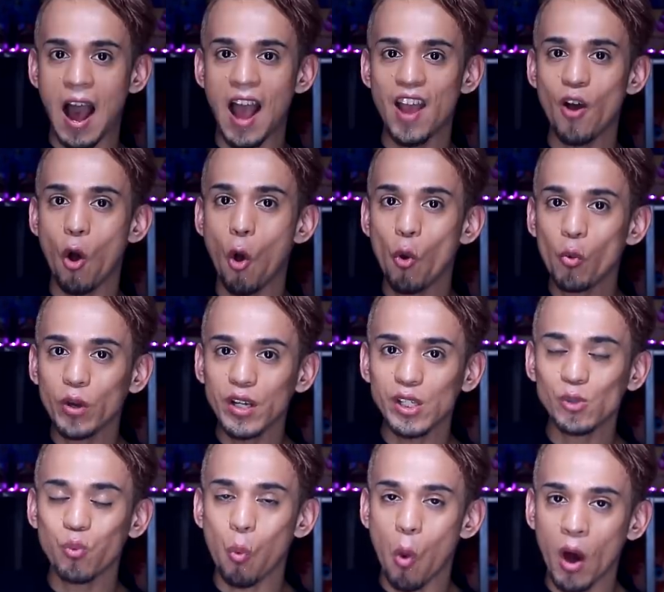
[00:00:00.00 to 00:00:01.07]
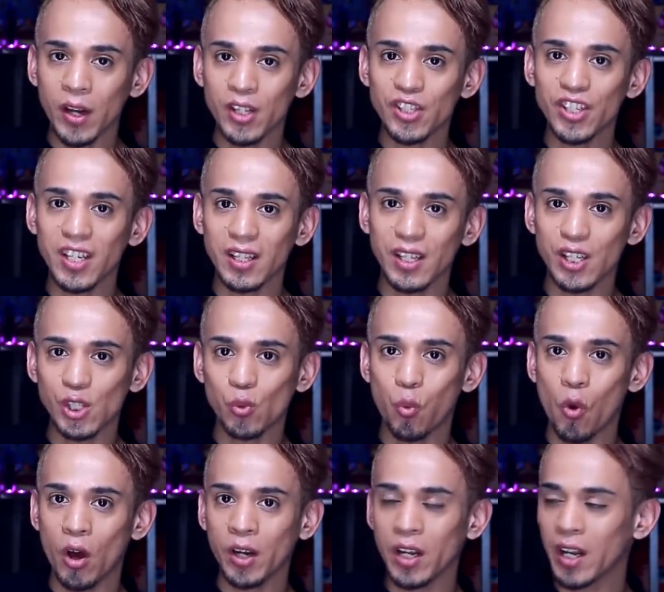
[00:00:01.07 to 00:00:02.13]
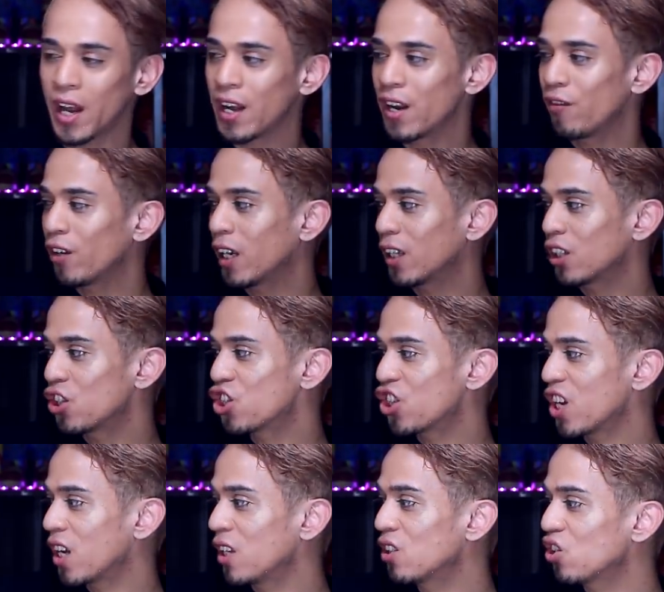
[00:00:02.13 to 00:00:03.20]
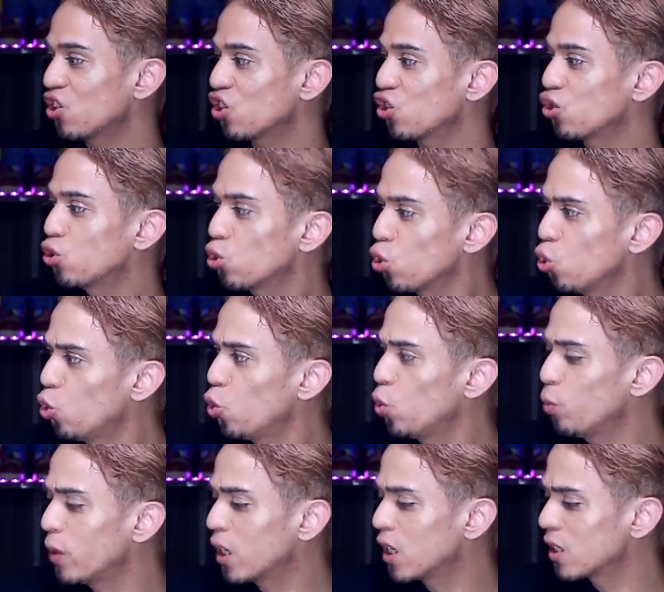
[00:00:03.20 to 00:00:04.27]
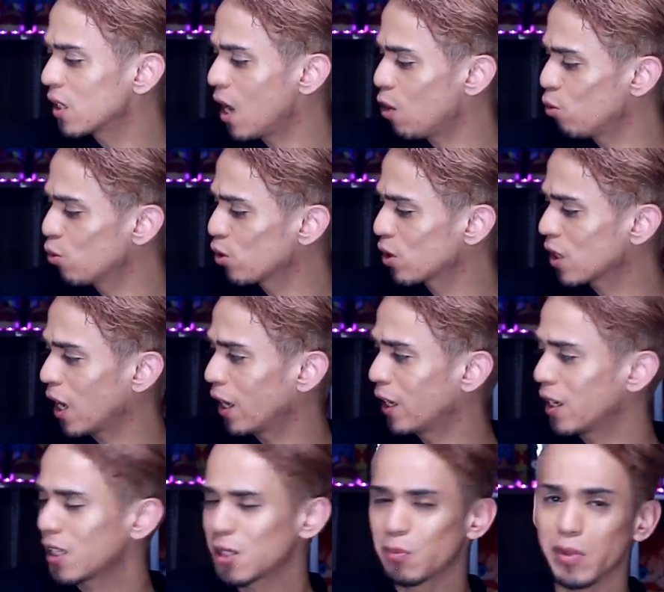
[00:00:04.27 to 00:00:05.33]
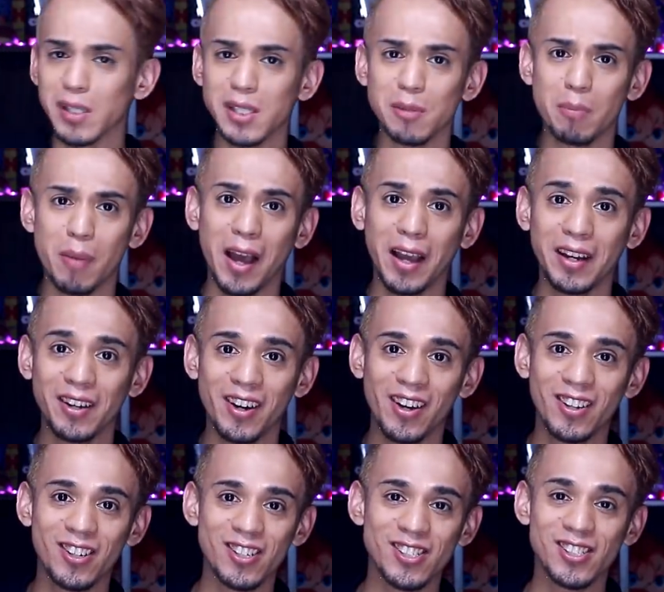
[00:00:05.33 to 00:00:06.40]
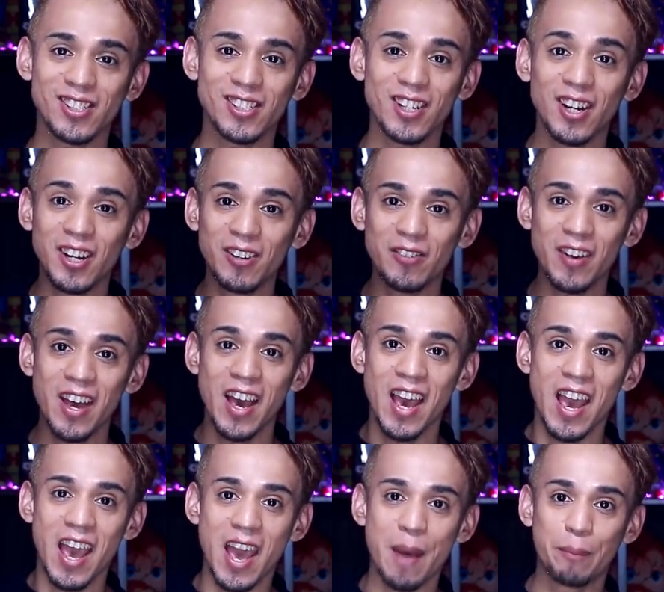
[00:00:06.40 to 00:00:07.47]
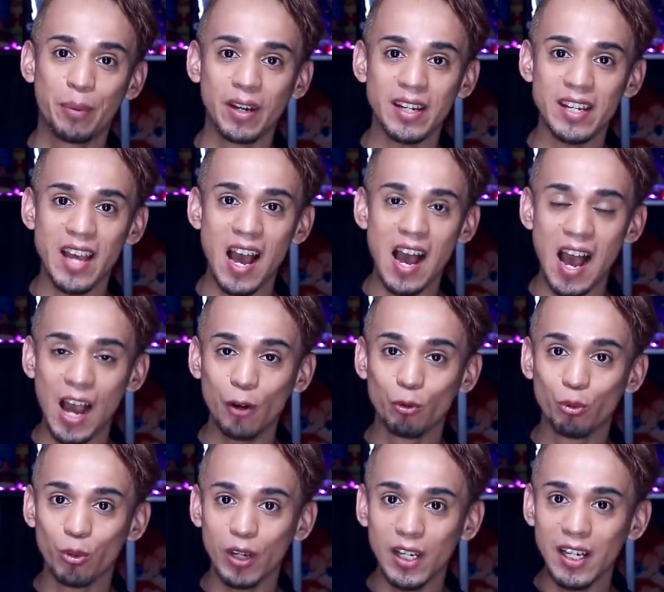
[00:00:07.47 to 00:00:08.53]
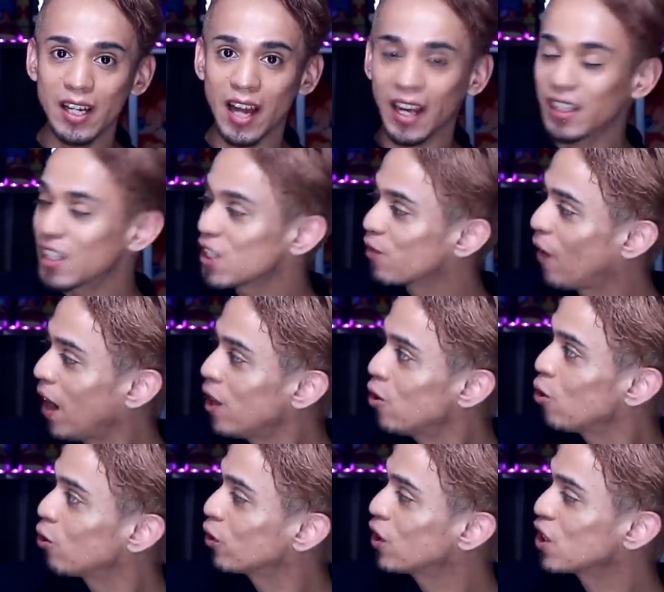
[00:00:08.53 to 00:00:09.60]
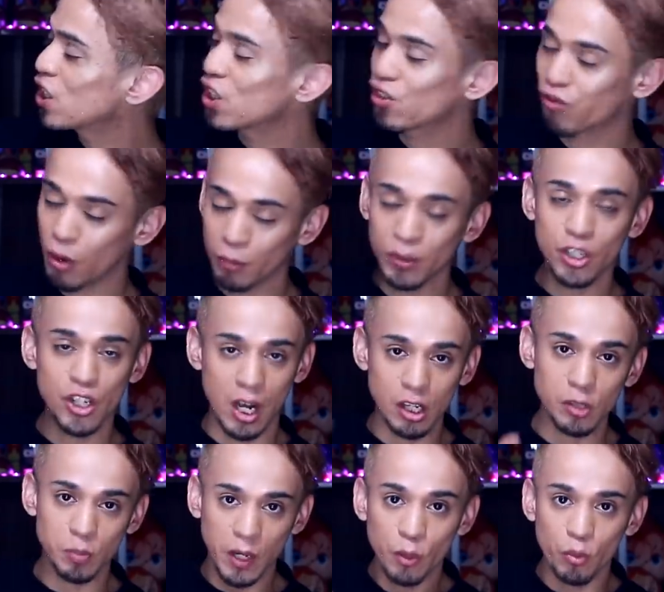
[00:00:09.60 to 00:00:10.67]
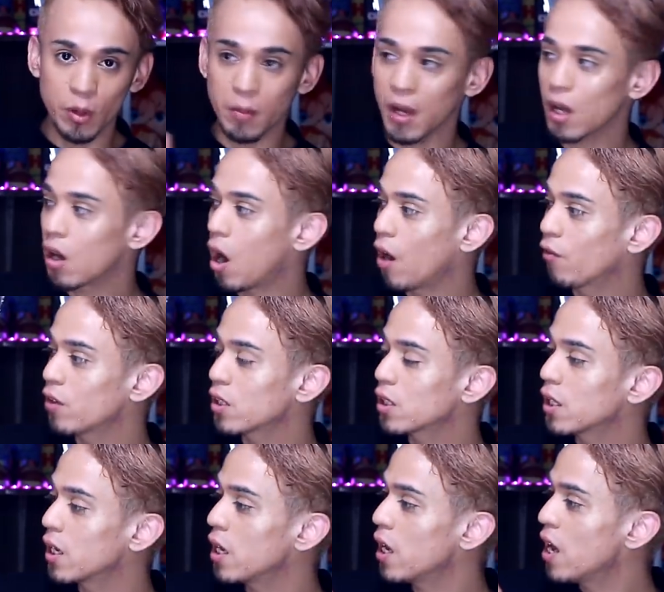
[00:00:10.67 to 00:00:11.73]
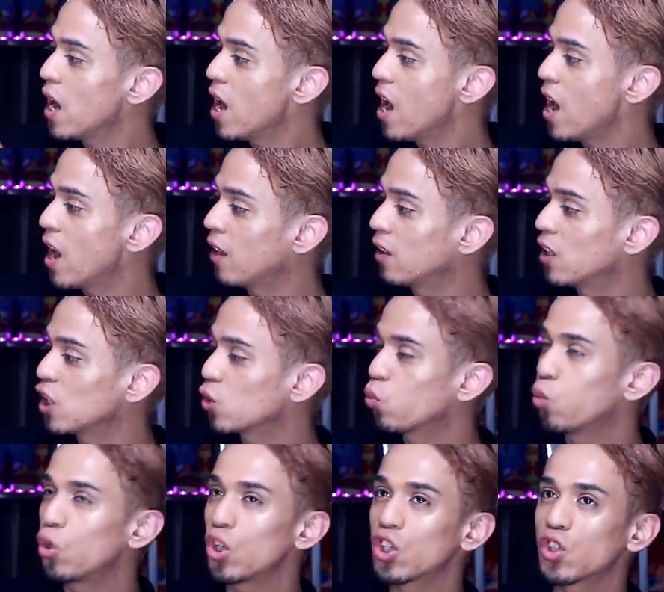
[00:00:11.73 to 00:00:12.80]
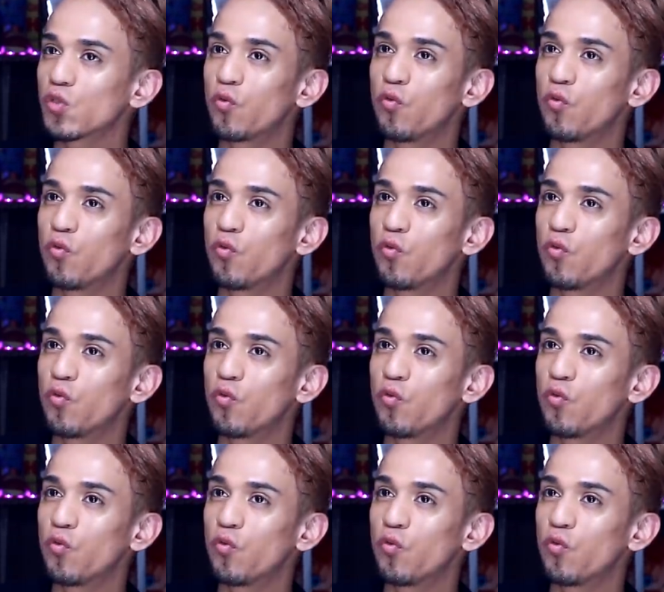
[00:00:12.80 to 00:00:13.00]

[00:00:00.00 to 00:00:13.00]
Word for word: I always wanted to get this one and I never got the chance to because I was, I guess, busy buying other stuff. But yeah, I really like this vinyl. This is from the Child's Play remake, obviously, and this was